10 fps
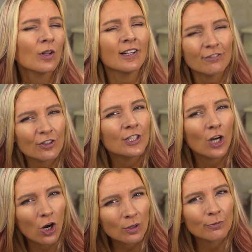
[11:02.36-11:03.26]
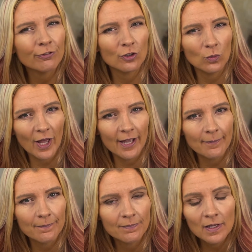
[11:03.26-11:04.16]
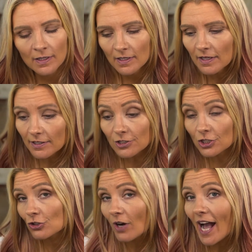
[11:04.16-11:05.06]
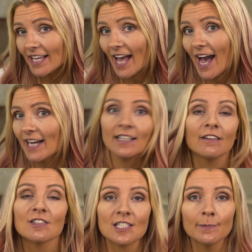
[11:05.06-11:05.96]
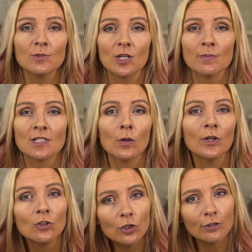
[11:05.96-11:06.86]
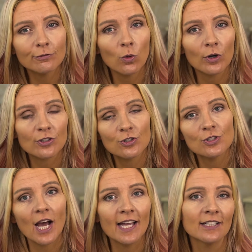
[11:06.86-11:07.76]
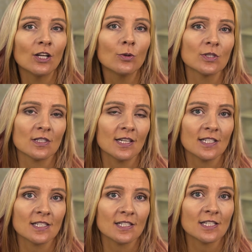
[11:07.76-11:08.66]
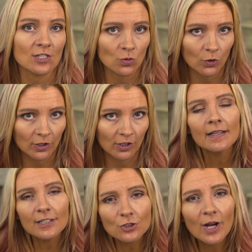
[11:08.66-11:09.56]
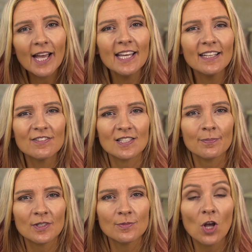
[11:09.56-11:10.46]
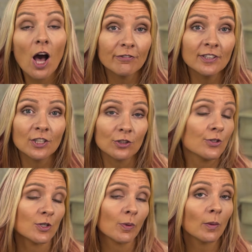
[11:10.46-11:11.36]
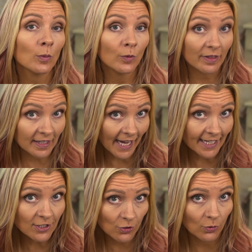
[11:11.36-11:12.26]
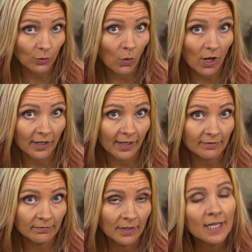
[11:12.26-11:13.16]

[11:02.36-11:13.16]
and very harmful way. There's a triad of symptoms that we look for to diagnose this disorder. The triad of symptoms often includes a problem with gait or walking.